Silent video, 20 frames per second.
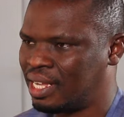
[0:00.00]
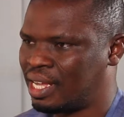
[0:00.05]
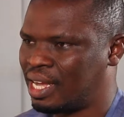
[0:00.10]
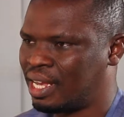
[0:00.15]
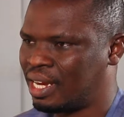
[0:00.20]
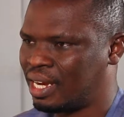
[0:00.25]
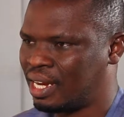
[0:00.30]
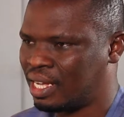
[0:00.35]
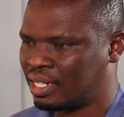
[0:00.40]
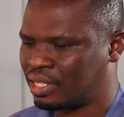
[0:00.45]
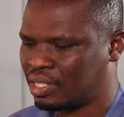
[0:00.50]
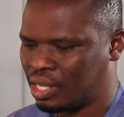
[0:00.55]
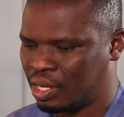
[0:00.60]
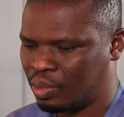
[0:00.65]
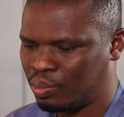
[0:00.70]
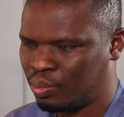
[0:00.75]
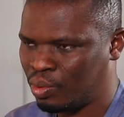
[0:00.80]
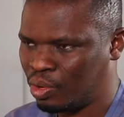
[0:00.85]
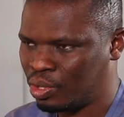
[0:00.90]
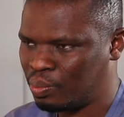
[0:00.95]
and at our
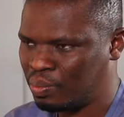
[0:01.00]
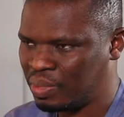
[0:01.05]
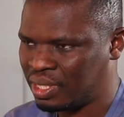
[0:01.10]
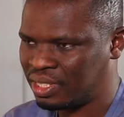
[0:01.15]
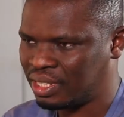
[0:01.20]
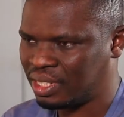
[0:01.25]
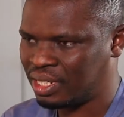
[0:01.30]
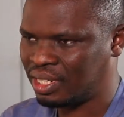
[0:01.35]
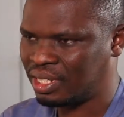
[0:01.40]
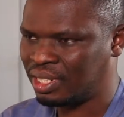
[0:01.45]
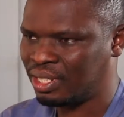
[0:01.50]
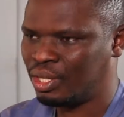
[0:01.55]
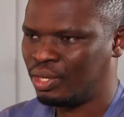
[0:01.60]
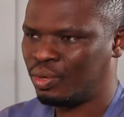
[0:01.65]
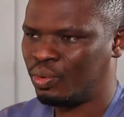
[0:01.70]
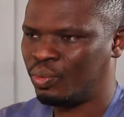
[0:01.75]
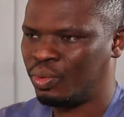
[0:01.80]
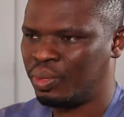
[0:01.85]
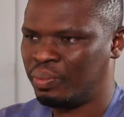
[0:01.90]
board meeting, we